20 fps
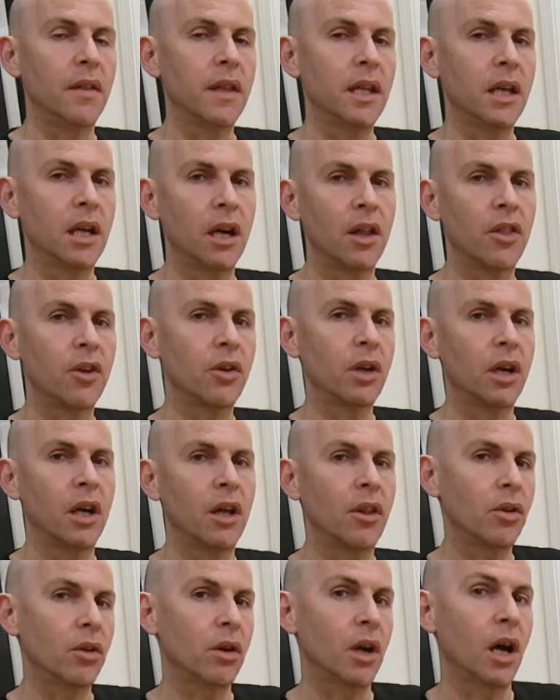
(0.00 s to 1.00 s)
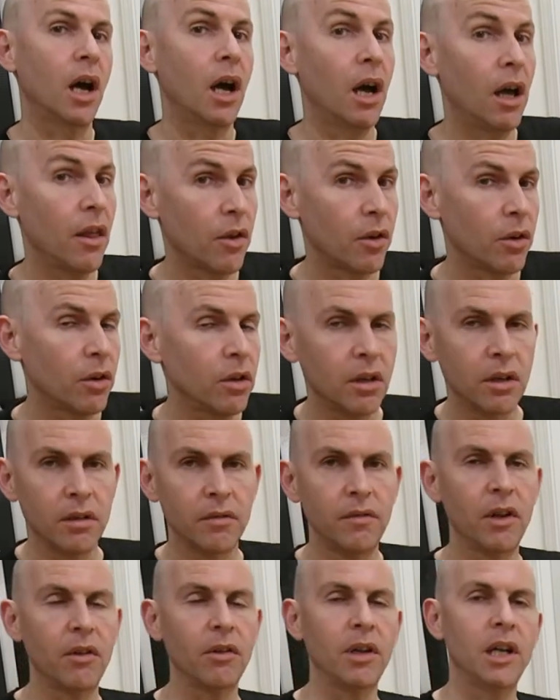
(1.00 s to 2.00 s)
the other
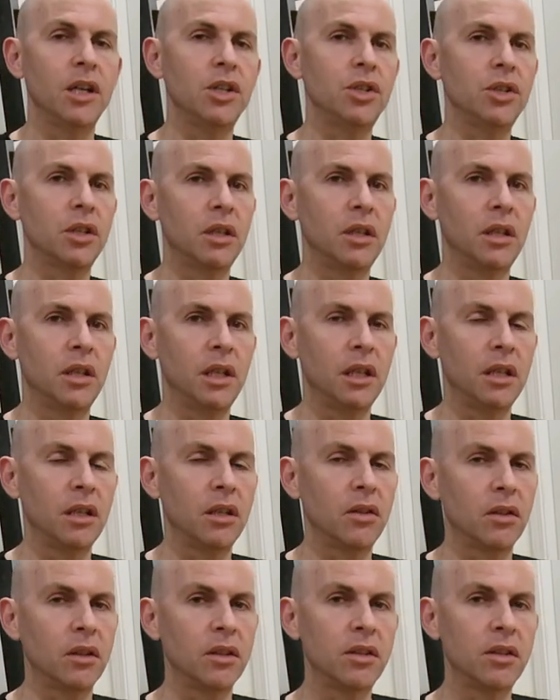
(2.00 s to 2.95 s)
variation is,